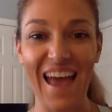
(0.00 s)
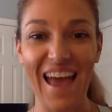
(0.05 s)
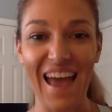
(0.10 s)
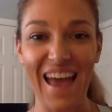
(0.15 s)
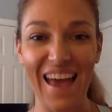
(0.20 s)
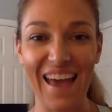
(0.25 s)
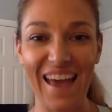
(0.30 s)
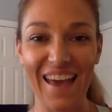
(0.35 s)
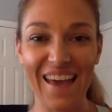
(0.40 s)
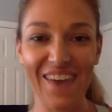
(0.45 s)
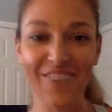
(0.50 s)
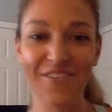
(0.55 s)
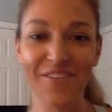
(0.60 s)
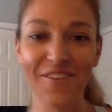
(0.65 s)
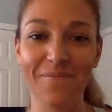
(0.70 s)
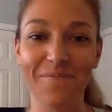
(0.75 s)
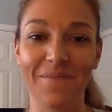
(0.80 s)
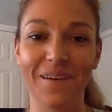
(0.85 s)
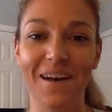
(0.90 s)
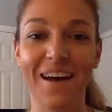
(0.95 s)
Hey
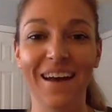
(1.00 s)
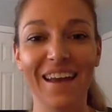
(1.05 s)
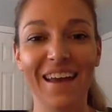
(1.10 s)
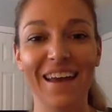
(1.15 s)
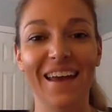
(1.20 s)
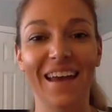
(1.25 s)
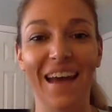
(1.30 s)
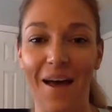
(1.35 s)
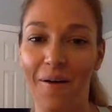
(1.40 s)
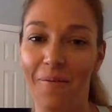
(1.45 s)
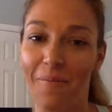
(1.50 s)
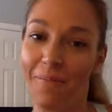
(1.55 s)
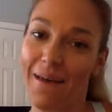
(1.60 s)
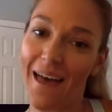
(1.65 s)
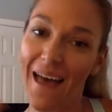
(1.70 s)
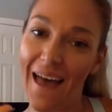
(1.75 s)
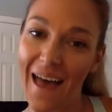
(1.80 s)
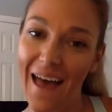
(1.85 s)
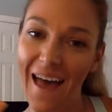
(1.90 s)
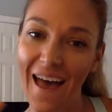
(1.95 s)
everybody, I'm
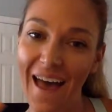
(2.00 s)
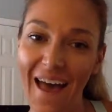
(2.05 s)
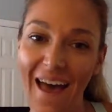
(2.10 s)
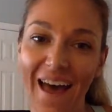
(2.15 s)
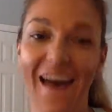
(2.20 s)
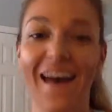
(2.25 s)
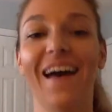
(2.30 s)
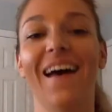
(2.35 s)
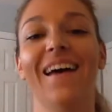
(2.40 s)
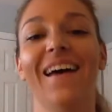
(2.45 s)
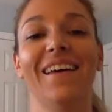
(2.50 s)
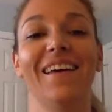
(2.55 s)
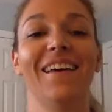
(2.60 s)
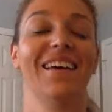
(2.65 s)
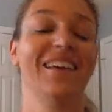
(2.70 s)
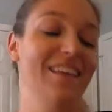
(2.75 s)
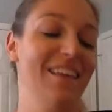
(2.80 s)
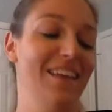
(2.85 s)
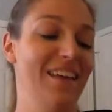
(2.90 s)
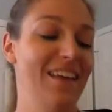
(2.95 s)
back.
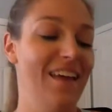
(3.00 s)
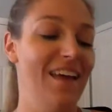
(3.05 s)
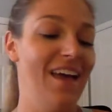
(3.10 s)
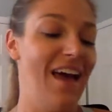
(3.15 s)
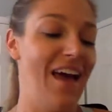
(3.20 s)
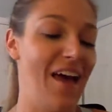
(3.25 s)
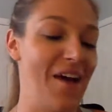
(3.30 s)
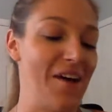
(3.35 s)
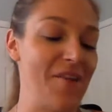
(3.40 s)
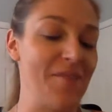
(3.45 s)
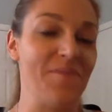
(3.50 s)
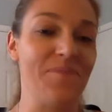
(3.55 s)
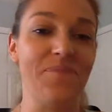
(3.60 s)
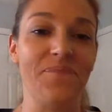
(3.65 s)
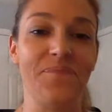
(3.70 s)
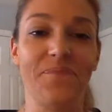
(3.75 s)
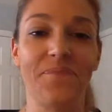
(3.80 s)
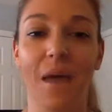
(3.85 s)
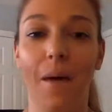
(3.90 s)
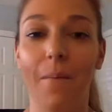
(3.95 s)

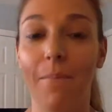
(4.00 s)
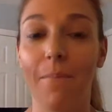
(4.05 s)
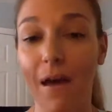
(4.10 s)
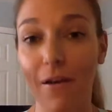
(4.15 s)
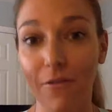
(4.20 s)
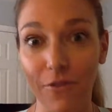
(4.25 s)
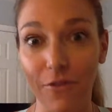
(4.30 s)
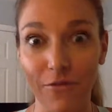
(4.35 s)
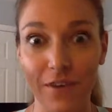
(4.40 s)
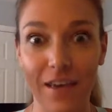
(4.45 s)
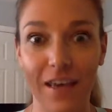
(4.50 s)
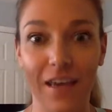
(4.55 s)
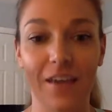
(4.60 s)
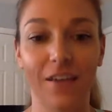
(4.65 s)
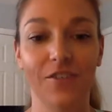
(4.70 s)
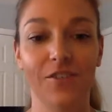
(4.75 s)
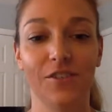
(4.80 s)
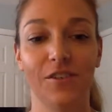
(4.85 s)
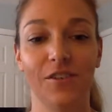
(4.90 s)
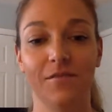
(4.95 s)
Back from
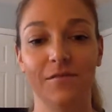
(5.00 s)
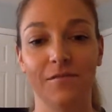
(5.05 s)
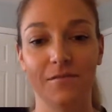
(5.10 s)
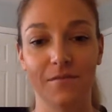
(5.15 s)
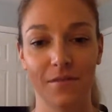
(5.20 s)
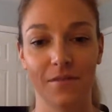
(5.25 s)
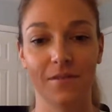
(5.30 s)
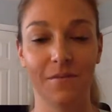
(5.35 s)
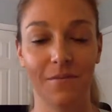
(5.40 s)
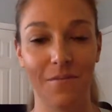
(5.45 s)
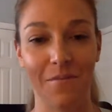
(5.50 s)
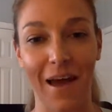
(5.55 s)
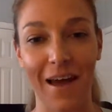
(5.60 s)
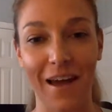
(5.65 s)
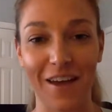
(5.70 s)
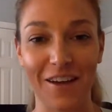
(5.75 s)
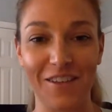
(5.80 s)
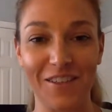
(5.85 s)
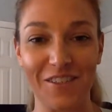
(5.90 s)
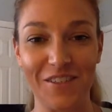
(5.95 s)
vacation,
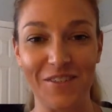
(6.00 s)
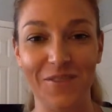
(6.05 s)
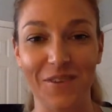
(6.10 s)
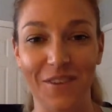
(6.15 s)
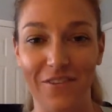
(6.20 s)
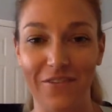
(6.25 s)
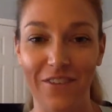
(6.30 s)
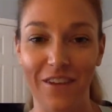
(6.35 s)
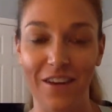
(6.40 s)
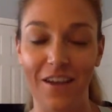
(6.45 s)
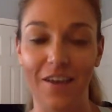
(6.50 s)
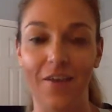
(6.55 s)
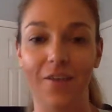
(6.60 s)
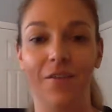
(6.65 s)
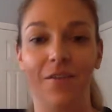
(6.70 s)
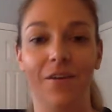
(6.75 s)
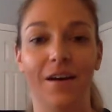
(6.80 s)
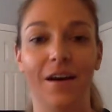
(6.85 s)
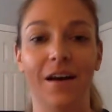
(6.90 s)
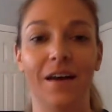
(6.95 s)
back actually doing a
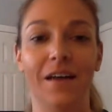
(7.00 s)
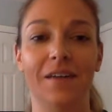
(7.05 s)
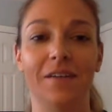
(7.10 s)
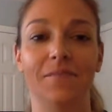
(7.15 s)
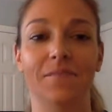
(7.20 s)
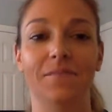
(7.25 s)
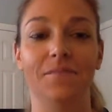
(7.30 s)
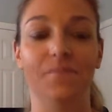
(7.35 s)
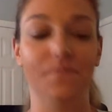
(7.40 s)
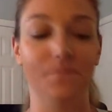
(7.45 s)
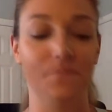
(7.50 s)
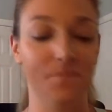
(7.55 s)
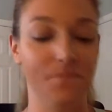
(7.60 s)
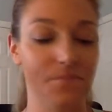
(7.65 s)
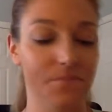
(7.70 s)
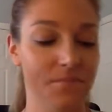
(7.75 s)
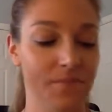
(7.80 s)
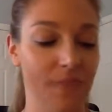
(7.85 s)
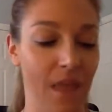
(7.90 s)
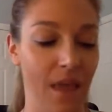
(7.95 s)
video,
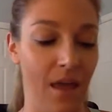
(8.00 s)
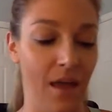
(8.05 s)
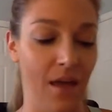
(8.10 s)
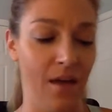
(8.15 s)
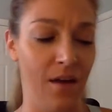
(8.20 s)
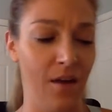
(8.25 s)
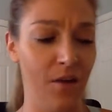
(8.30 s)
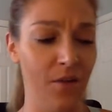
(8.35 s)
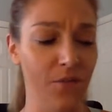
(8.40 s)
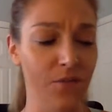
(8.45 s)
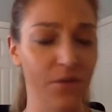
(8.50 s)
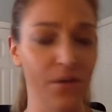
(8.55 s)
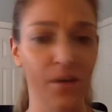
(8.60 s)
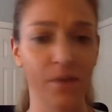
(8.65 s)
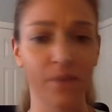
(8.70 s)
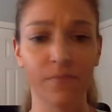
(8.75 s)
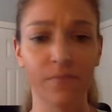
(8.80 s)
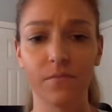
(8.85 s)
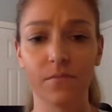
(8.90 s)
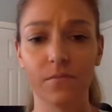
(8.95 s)
and
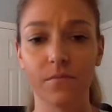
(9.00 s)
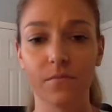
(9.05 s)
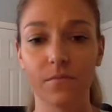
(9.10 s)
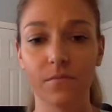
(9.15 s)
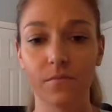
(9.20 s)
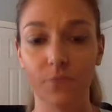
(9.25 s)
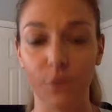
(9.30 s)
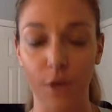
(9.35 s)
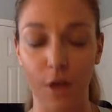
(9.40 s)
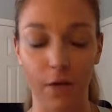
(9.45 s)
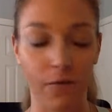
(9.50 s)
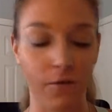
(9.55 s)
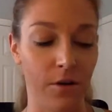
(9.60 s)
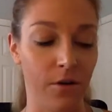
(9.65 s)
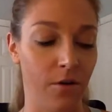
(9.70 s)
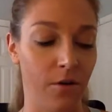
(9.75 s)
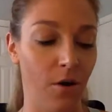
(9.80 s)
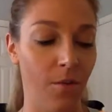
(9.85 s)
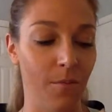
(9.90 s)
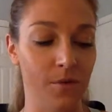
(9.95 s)
hopefully
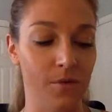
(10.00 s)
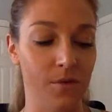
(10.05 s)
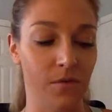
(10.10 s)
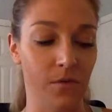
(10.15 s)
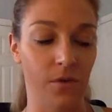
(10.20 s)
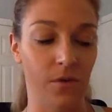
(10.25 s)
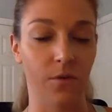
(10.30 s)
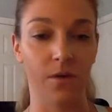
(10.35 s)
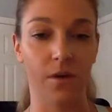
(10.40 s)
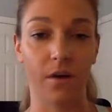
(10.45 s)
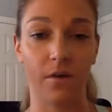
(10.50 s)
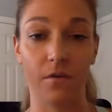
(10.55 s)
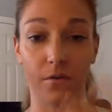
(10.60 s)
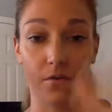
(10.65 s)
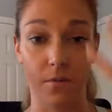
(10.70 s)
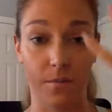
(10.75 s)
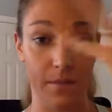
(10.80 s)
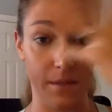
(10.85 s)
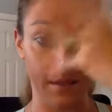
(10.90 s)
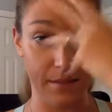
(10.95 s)
recovering or almost fully recovered
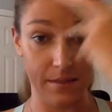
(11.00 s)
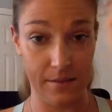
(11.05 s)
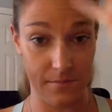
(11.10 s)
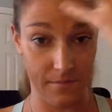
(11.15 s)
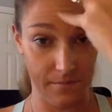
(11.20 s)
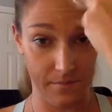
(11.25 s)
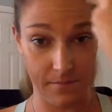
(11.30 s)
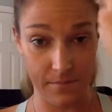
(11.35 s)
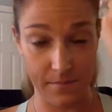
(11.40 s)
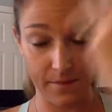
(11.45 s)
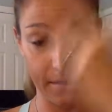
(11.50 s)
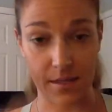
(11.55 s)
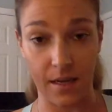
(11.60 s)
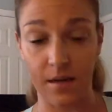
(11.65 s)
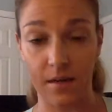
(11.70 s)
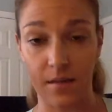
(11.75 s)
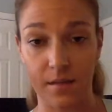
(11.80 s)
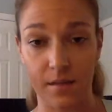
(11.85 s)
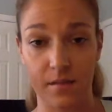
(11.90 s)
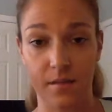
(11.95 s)
from this
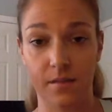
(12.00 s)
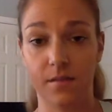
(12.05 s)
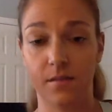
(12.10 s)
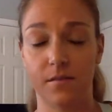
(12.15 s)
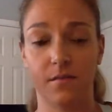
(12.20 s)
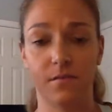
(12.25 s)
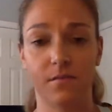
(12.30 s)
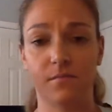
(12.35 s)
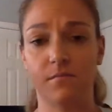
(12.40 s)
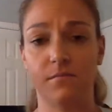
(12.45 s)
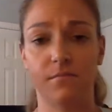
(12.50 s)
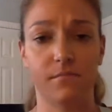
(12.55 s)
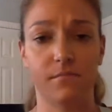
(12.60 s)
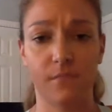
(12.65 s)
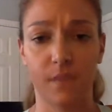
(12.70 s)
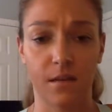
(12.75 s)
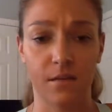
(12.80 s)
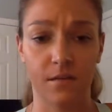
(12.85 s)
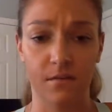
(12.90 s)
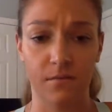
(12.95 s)
sinus
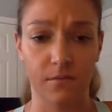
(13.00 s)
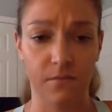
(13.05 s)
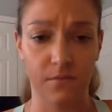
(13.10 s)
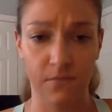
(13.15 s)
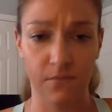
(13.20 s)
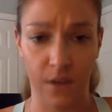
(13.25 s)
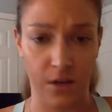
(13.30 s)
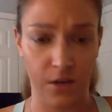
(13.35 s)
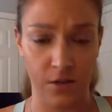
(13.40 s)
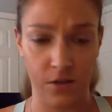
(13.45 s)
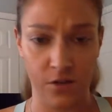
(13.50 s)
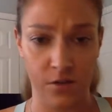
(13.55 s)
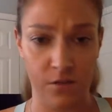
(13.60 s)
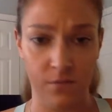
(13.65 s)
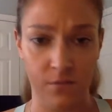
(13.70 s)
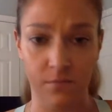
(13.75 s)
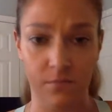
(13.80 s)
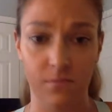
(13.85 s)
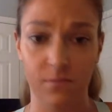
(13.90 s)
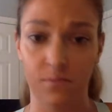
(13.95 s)

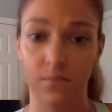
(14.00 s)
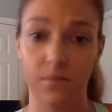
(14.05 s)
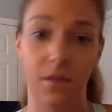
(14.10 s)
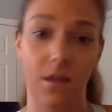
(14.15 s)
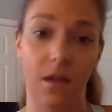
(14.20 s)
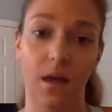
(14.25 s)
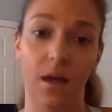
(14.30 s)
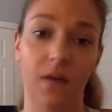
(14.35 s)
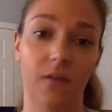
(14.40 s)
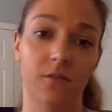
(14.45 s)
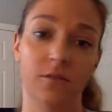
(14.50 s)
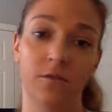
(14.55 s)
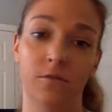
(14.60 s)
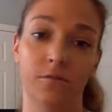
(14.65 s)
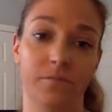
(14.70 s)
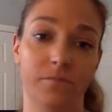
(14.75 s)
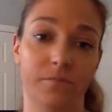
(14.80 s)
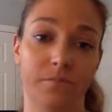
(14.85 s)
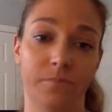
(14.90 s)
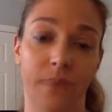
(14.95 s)
infection or
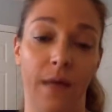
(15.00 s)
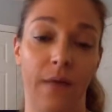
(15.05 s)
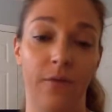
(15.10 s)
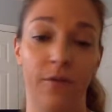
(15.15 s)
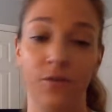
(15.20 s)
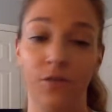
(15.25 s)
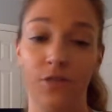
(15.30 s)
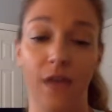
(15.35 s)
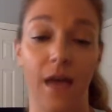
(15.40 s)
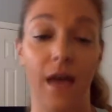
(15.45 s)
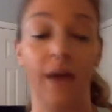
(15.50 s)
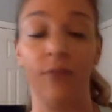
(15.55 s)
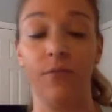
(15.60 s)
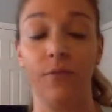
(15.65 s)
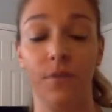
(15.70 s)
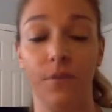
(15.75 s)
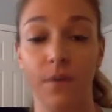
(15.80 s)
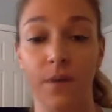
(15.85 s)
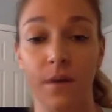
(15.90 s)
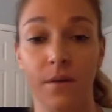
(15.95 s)
allergy. I don't
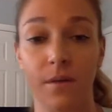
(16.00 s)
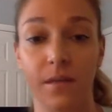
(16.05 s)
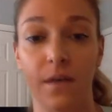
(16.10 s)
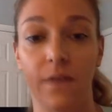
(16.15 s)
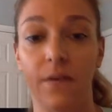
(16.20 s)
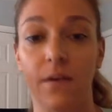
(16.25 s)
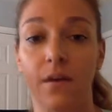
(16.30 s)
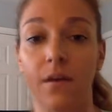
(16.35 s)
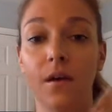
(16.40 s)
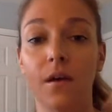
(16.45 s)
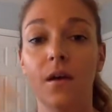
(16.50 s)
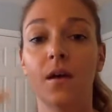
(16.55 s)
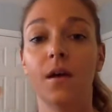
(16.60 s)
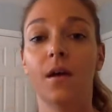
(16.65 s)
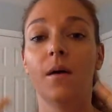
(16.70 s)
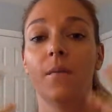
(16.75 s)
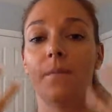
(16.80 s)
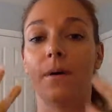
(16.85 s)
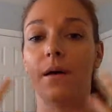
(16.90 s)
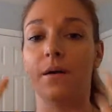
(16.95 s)
know what I was having,
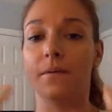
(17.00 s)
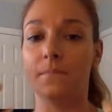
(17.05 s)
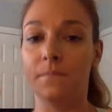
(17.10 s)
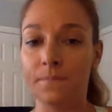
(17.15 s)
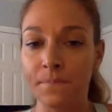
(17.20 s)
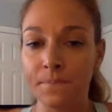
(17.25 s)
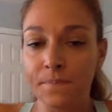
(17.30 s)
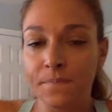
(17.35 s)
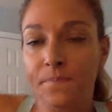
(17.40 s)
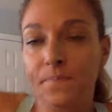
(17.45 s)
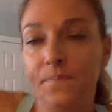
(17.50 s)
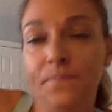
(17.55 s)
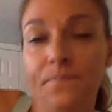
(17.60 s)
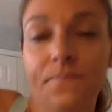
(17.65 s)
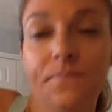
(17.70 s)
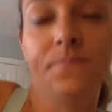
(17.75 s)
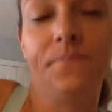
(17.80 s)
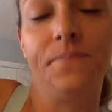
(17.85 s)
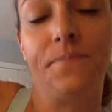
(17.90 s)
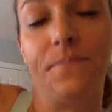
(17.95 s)
but
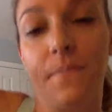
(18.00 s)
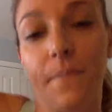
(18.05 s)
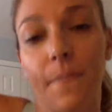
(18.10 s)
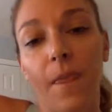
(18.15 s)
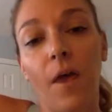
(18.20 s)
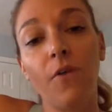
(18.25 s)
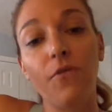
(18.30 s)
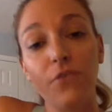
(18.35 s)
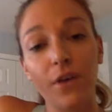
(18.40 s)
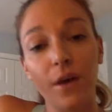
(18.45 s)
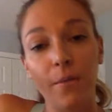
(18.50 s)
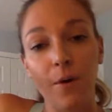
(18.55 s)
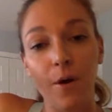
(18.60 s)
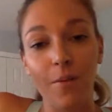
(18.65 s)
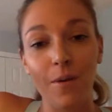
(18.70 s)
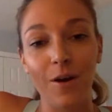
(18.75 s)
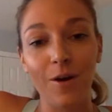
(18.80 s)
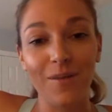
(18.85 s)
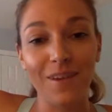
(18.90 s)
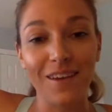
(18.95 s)
hopefully I'm all
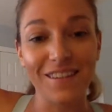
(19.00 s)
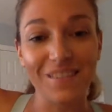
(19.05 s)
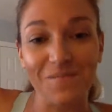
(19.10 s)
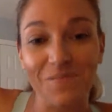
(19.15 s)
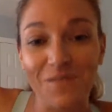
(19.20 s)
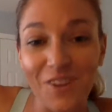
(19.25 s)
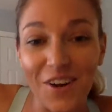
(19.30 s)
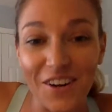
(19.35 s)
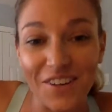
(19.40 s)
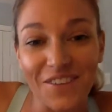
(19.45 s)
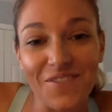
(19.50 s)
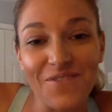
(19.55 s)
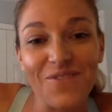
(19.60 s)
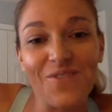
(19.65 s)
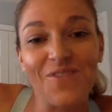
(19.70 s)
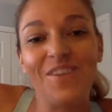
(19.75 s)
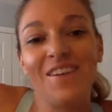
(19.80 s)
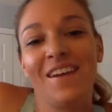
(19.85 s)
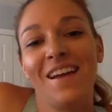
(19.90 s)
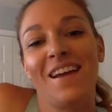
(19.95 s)
better because I'm starting Live
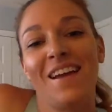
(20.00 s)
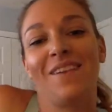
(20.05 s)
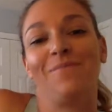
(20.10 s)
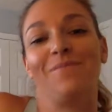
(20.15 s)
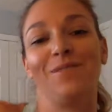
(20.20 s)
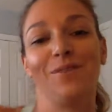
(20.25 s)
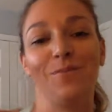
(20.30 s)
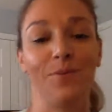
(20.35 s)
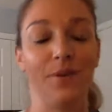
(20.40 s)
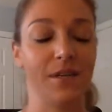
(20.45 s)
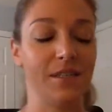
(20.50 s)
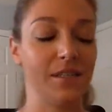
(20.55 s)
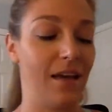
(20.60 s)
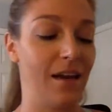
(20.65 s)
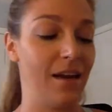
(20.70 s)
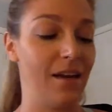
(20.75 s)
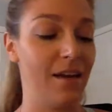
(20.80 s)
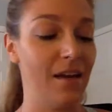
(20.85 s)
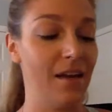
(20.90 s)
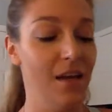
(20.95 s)
4 today and I'm super
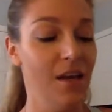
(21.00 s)
excited.